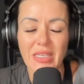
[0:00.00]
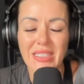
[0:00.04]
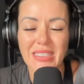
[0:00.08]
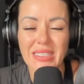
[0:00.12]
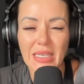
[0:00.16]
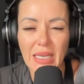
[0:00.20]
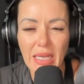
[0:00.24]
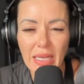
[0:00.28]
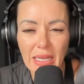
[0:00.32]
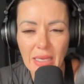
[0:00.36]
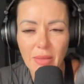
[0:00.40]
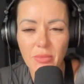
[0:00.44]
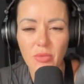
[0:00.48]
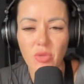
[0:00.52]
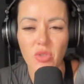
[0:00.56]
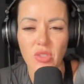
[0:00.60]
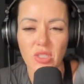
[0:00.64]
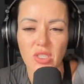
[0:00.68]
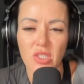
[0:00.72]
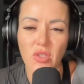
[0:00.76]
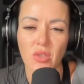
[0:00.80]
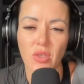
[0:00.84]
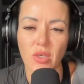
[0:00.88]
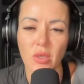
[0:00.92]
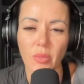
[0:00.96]
But today I'm
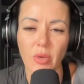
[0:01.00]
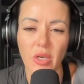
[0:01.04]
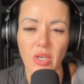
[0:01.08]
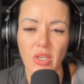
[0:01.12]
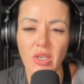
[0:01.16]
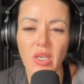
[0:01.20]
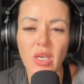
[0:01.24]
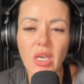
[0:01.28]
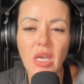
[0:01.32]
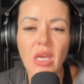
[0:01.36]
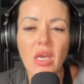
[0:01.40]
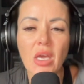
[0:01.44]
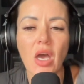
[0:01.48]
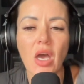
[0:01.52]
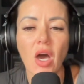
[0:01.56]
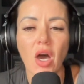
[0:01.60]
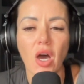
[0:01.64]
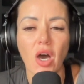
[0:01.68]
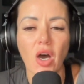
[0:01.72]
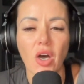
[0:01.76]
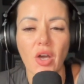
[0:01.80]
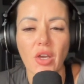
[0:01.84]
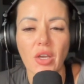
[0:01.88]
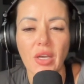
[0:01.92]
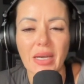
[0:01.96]
going to talk about
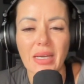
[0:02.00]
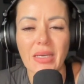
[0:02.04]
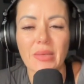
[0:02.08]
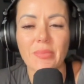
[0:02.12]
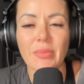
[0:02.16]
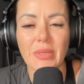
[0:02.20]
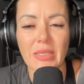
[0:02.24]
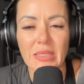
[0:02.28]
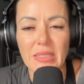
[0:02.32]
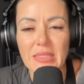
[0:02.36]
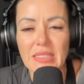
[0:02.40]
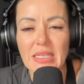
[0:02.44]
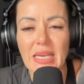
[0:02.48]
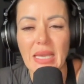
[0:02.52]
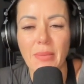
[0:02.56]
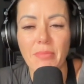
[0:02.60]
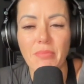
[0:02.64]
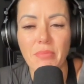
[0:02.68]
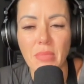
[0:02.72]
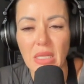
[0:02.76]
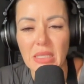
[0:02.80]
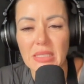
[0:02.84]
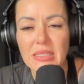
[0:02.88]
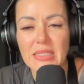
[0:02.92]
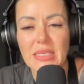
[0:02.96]
how I built a
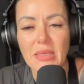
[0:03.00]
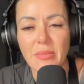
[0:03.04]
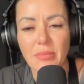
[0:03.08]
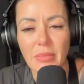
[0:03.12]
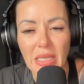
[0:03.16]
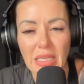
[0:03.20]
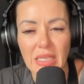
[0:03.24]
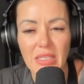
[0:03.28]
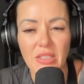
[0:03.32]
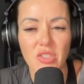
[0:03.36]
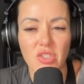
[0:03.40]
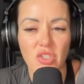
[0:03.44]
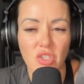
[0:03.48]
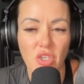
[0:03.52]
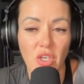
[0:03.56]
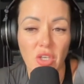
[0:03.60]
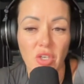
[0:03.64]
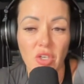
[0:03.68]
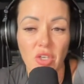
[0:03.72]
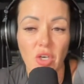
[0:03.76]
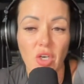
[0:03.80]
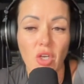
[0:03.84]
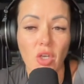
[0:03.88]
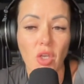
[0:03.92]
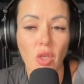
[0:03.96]
multi-million
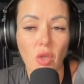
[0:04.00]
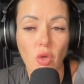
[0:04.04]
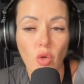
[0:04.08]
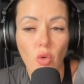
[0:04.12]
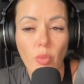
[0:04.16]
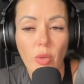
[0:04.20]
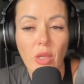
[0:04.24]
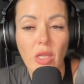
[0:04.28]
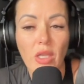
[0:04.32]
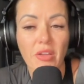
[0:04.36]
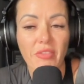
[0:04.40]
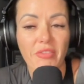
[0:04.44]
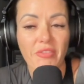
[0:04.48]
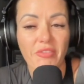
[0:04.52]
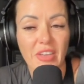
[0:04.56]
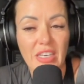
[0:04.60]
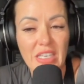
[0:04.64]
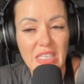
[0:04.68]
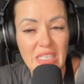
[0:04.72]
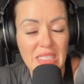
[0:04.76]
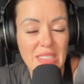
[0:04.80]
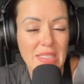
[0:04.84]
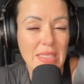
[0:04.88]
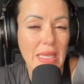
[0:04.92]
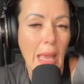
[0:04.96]
dollar global
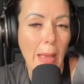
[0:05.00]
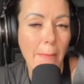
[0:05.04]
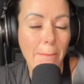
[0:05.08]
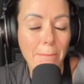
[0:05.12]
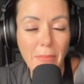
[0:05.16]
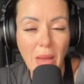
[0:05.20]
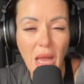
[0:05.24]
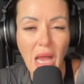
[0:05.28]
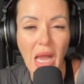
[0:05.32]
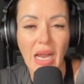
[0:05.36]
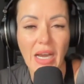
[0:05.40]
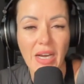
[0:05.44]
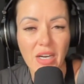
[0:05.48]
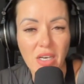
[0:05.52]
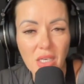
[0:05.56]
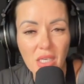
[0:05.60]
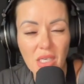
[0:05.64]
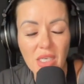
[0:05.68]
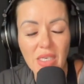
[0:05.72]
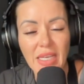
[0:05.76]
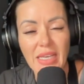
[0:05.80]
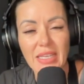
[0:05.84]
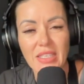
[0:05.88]
fitness empire